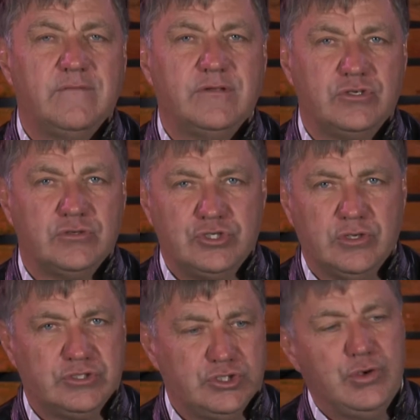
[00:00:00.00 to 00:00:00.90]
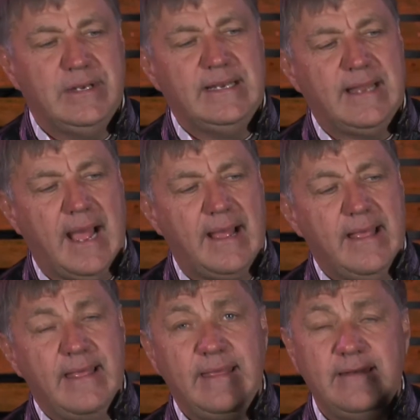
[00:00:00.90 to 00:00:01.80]
of it, you shall surely die.
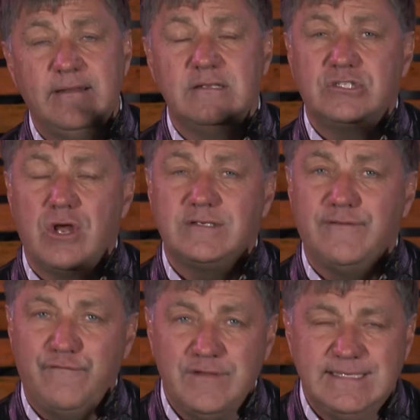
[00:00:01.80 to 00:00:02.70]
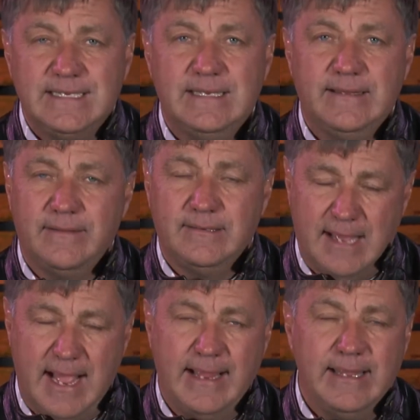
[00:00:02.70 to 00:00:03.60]
He didn't start to physically
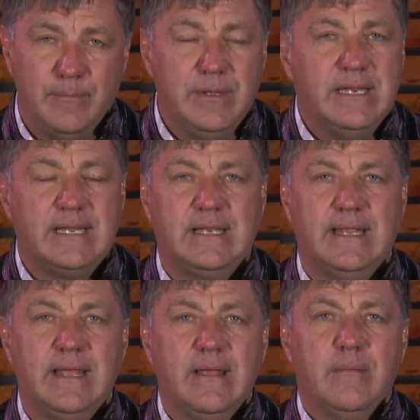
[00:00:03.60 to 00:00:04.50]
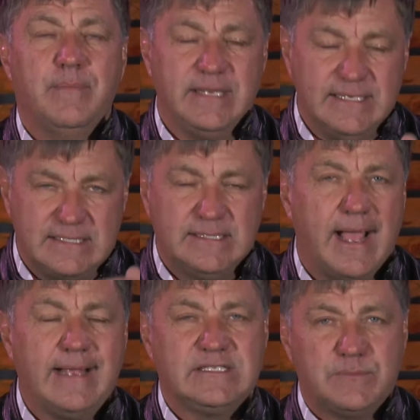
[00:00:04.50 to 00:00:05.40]
die immediately, but he
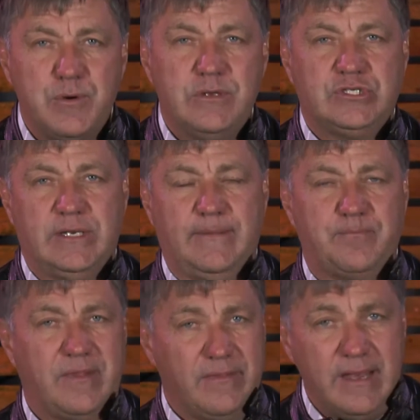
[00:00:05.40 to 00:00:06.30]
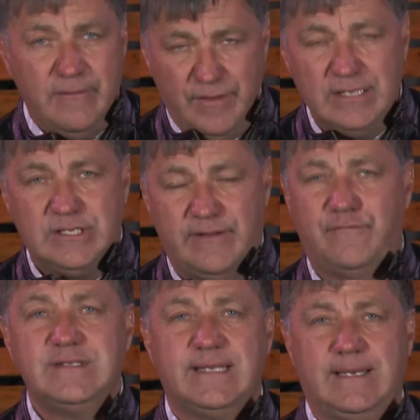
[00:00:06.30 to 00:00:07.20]
died spiritually, then eventually
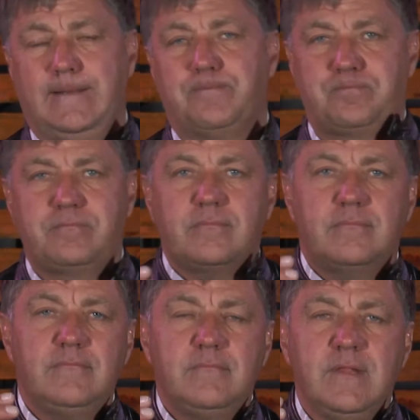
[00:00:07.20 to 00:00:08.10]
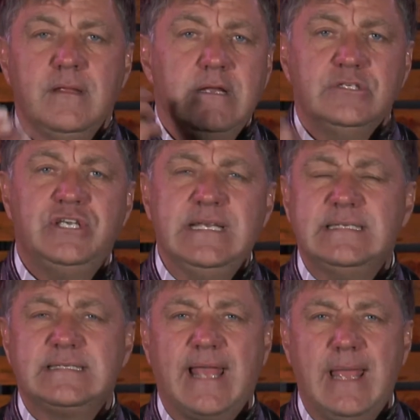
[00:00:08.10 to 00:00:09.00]
physically.
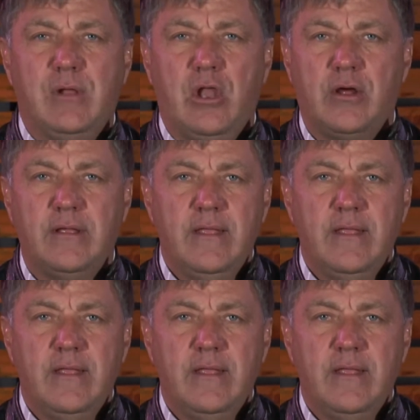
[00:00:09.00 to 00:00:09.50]
Jesus came along